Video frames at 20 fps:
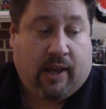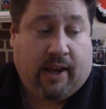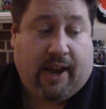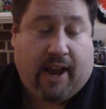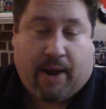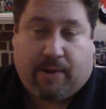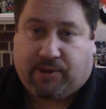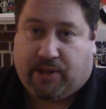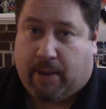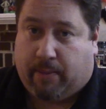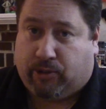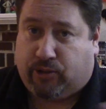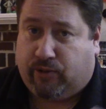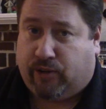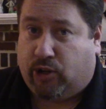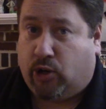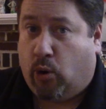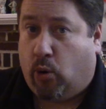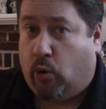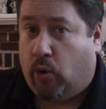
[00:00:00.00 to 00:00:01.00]
and I was able to
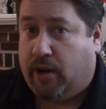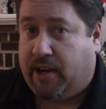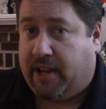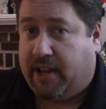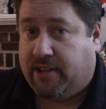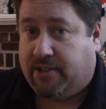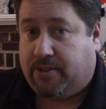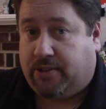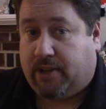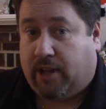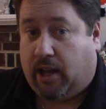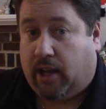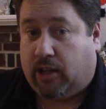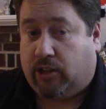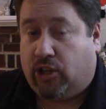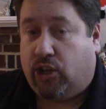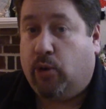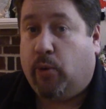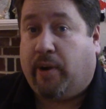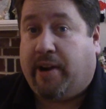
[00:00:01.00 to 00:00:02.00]
record his
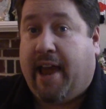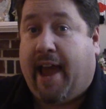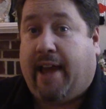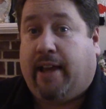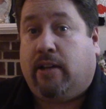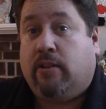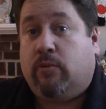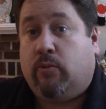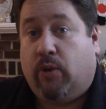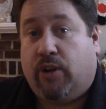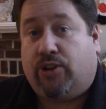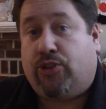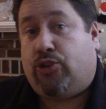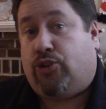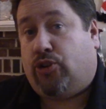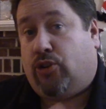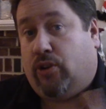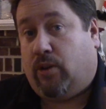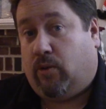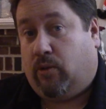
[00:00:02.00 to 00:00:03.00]
Q&A,
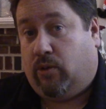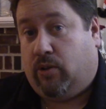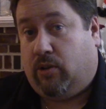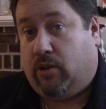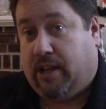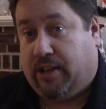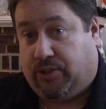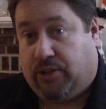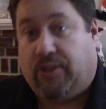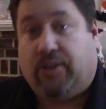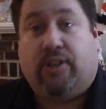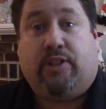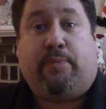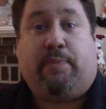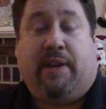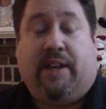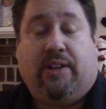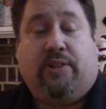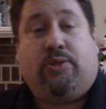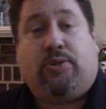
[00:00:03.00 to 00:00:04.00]
which is in this
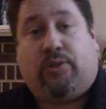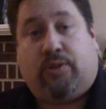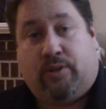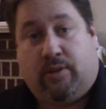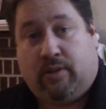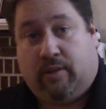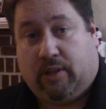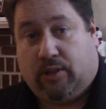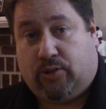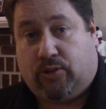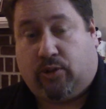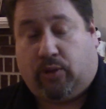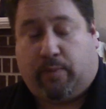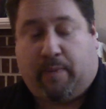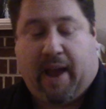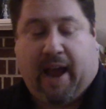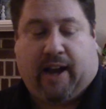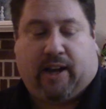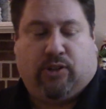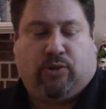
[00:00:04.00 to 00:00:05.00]
piece, this look
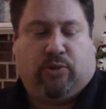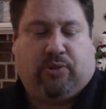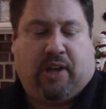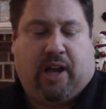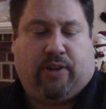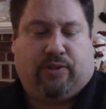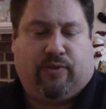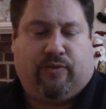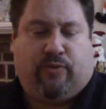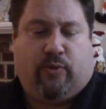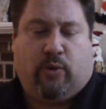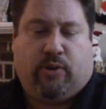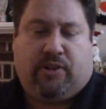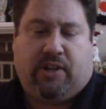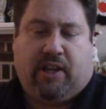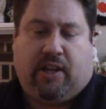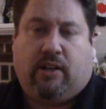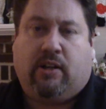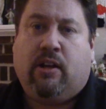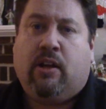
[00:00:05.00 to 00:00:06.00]
back at
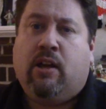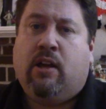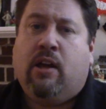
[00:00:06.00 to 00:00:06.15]
2014.